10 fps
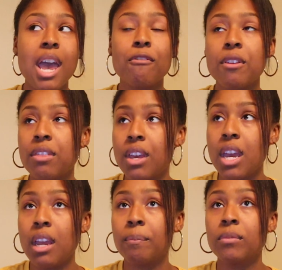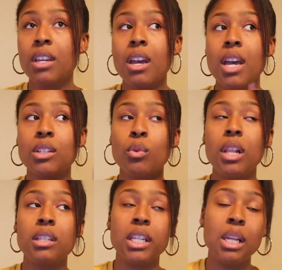to everything, as
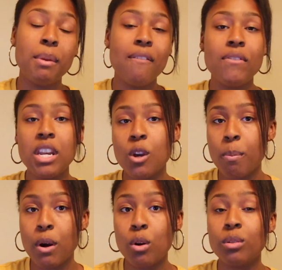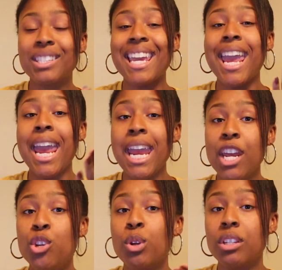well as unlimited video posts,
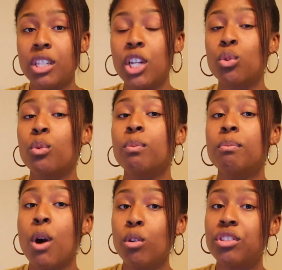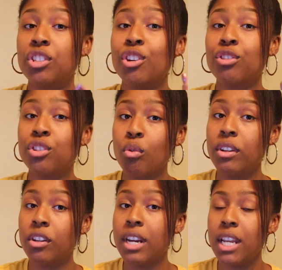and you can schedule posts to your
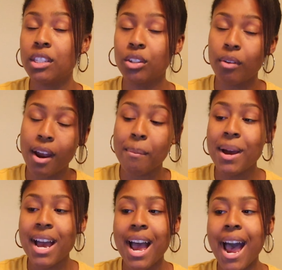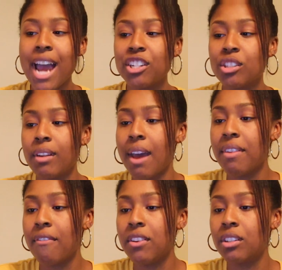stories on Instagram. I just don't have
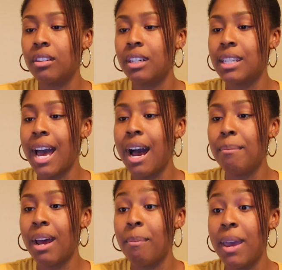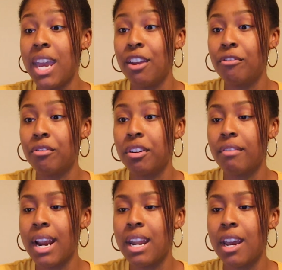that feature because I'm not paying for
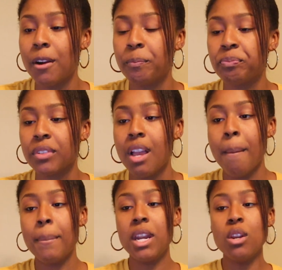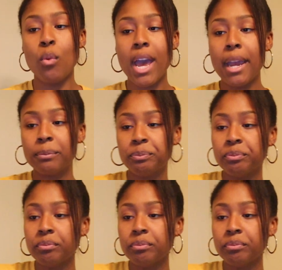it right now. But anyway,